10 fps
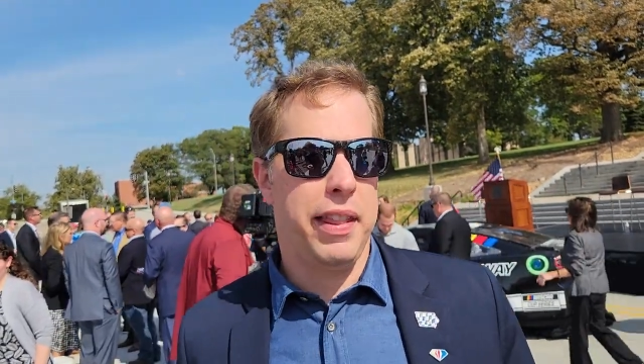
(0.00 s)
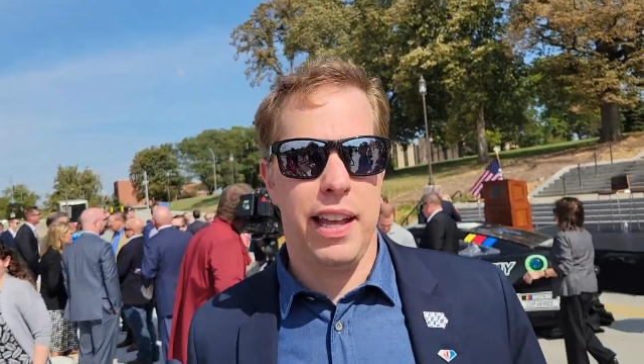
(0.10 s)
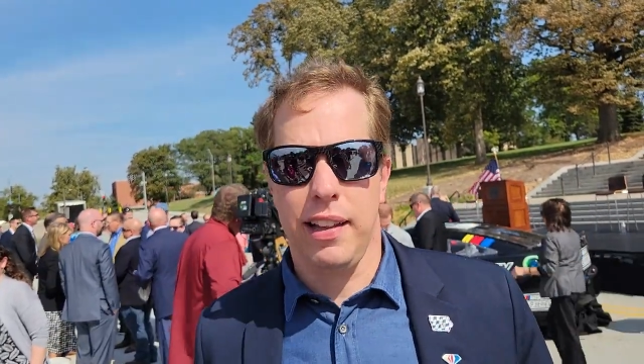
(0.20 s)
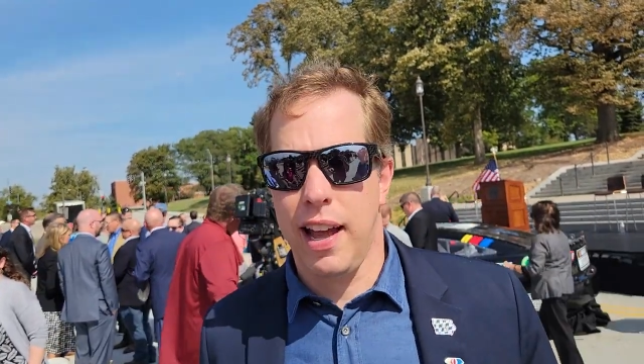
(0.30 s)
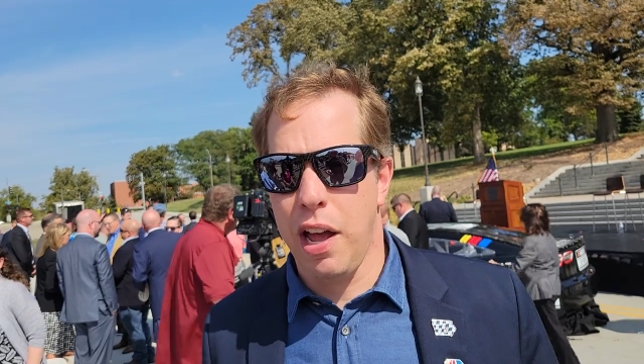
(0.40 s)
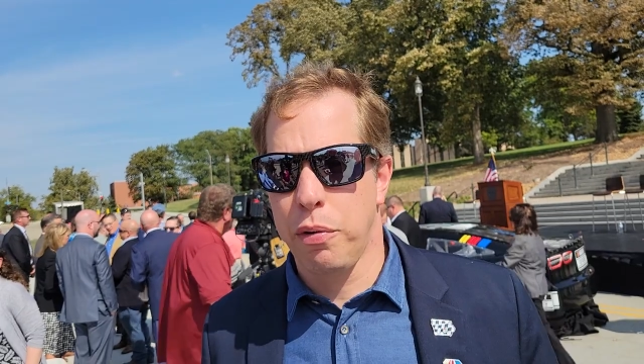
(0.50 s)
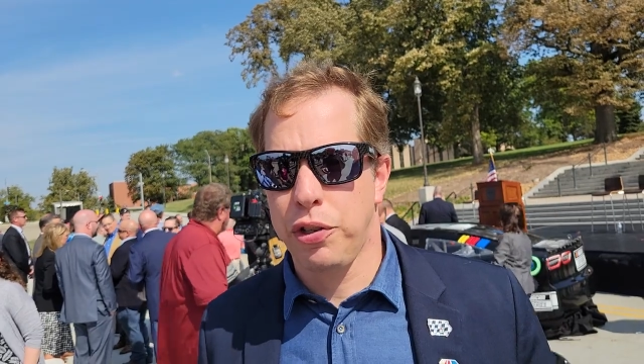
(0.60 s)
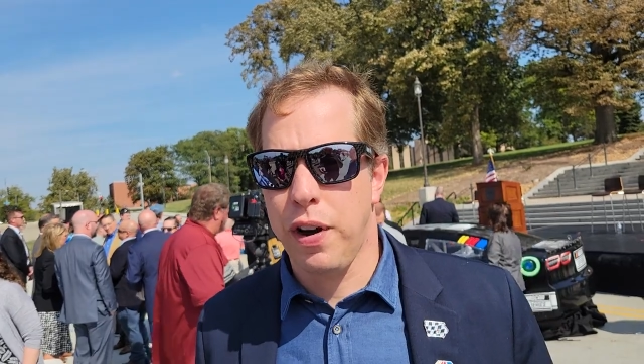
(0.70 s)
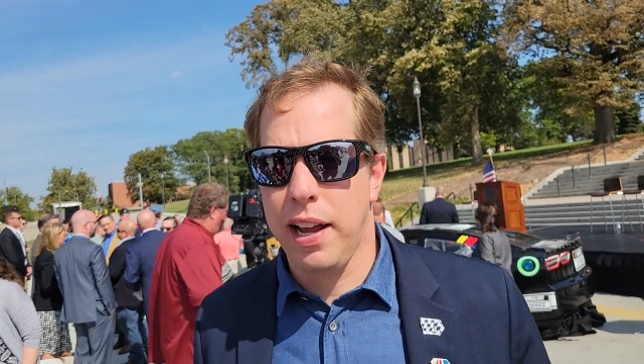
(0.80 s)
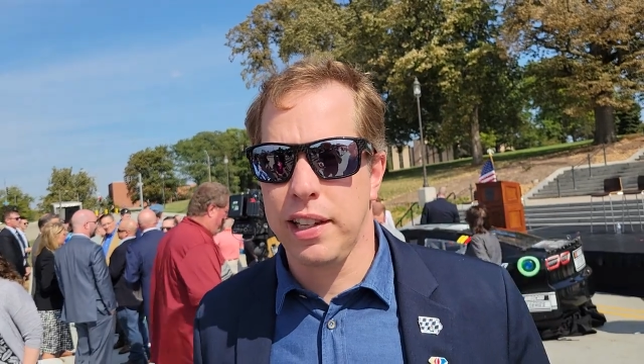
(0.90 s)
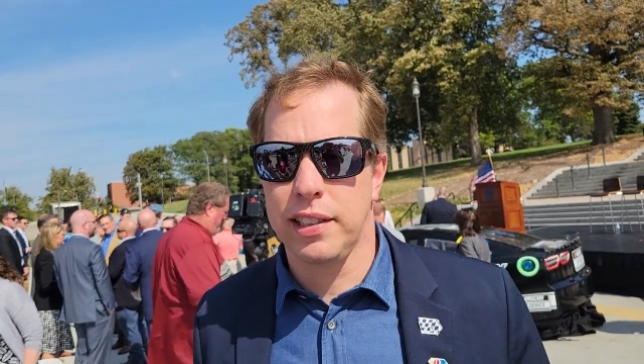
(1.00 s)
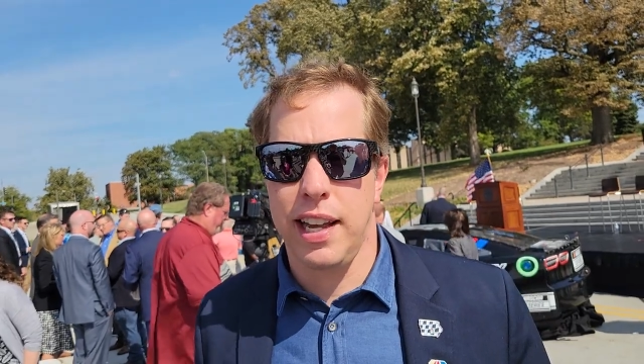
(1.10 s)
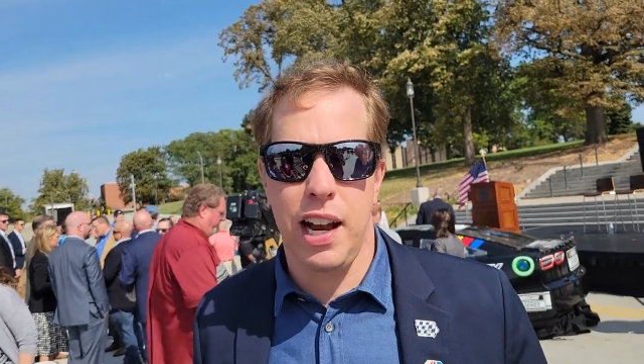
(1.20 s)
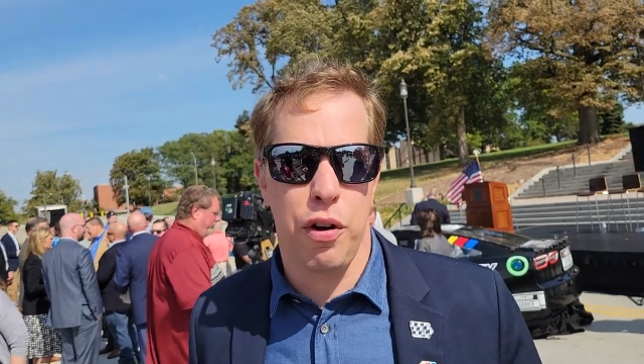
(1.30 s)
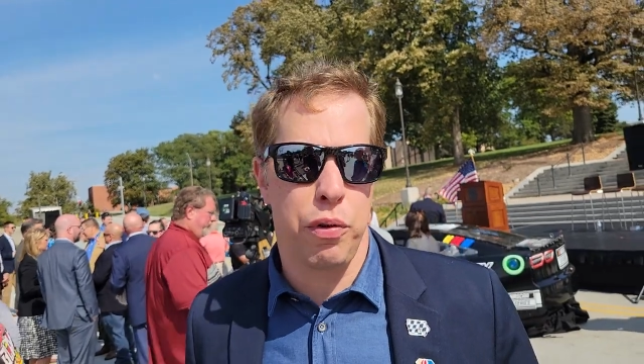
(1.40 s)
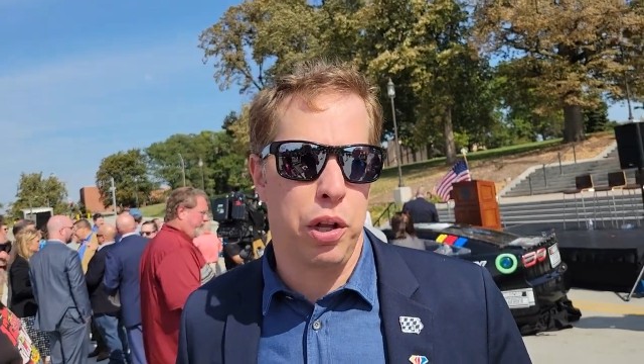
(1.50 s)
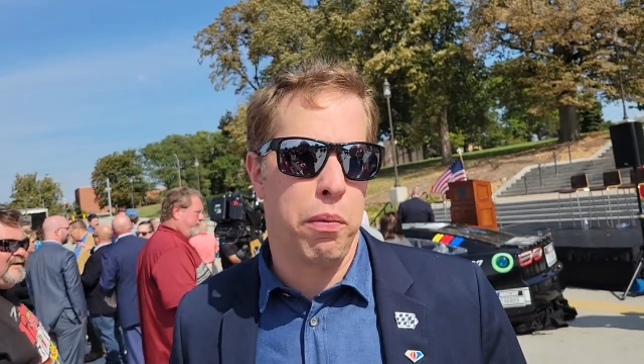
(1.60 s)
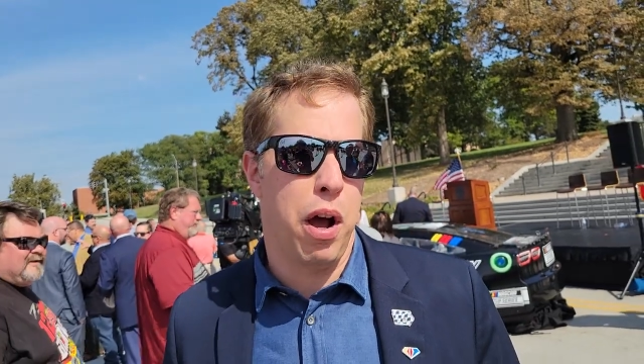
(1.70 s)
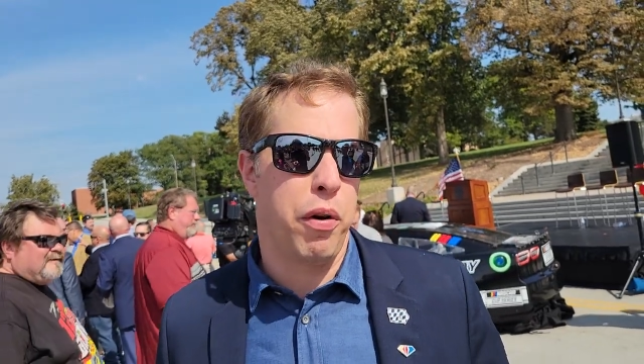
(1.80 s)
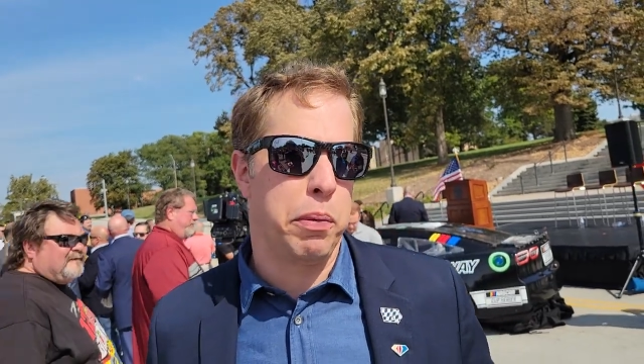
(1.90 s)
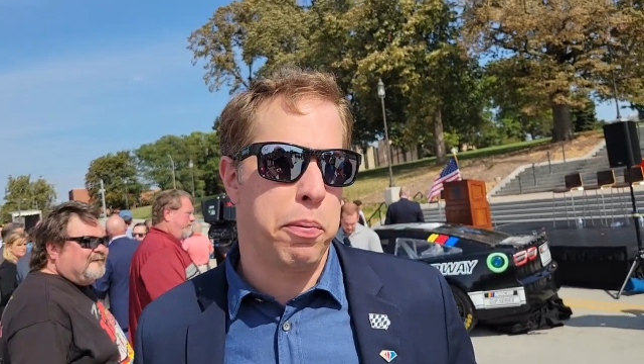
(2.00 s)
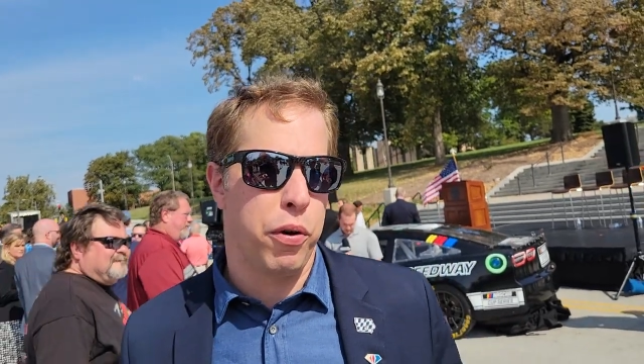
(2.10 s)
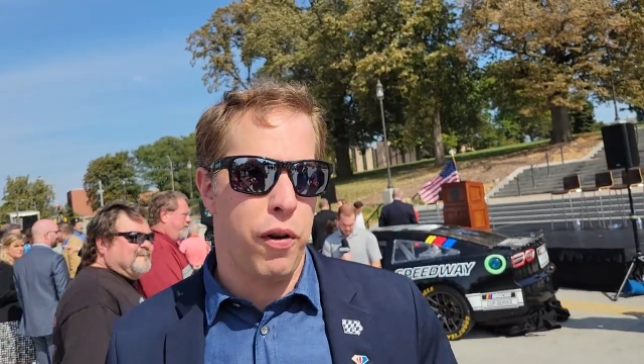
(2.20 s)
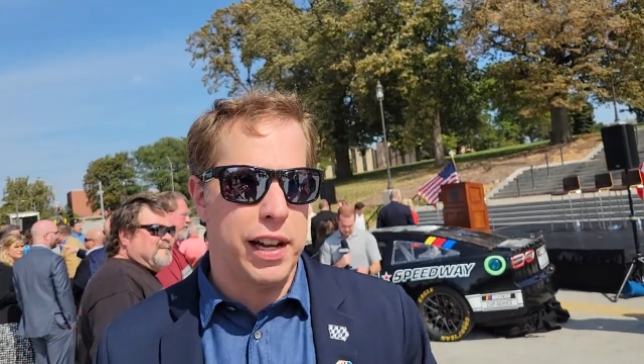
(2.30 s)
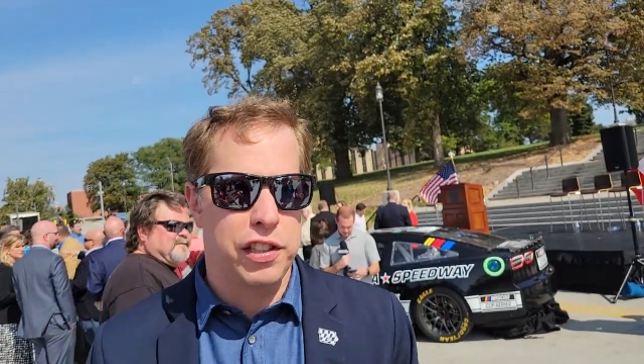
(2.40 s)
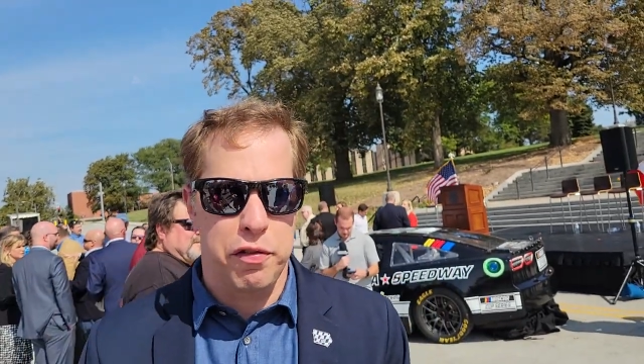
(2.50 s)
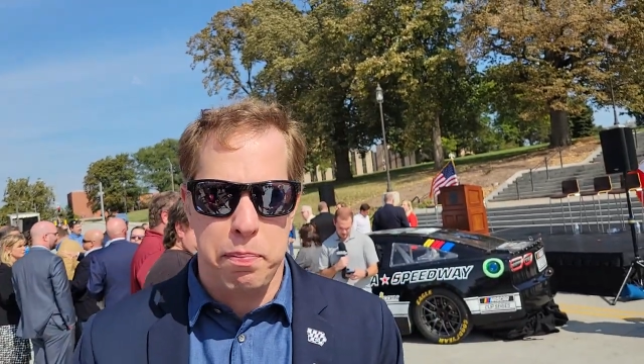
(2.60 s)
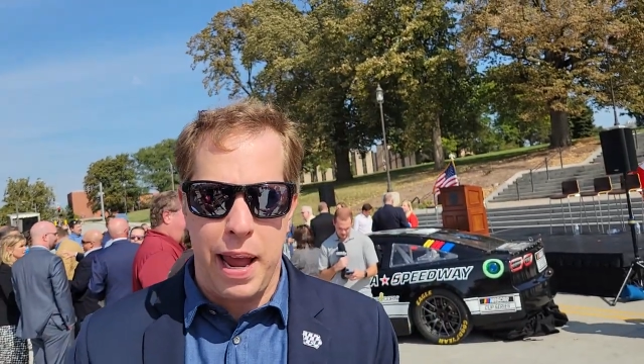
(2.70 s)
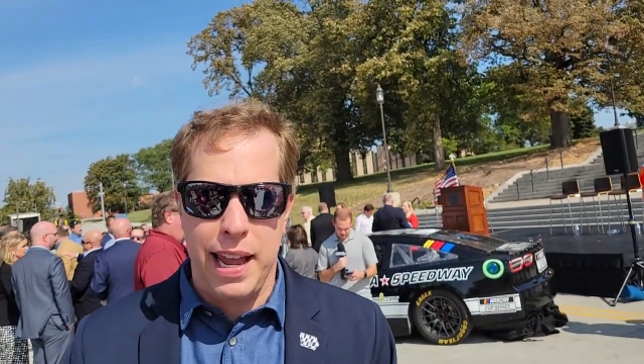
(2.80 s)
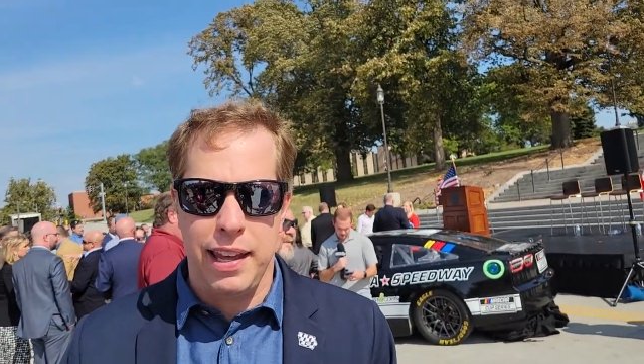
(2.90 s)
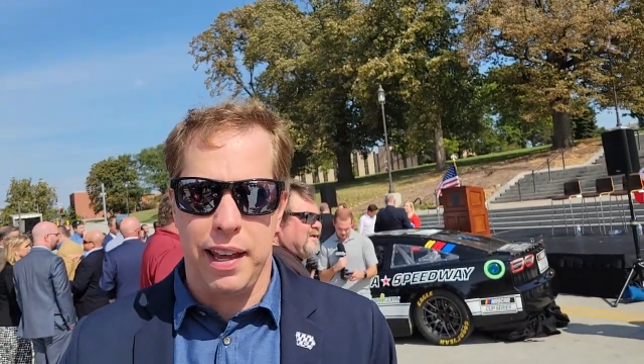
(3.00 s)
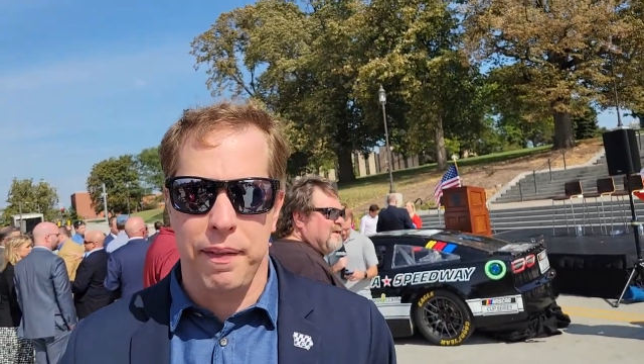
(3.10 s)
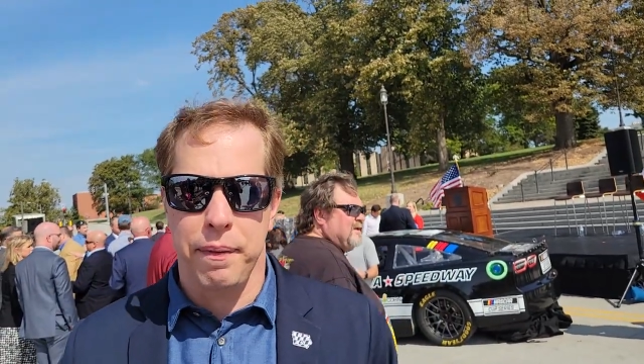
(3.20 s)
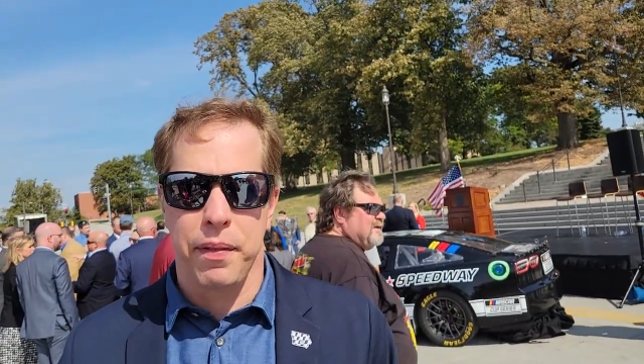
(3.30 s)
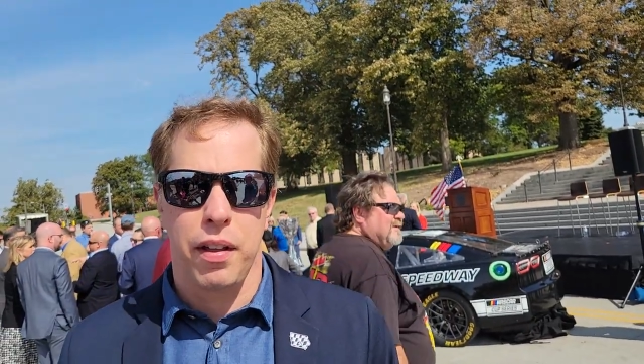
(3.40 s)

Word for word: I think the Iowa track is laid out really well with progressive banking.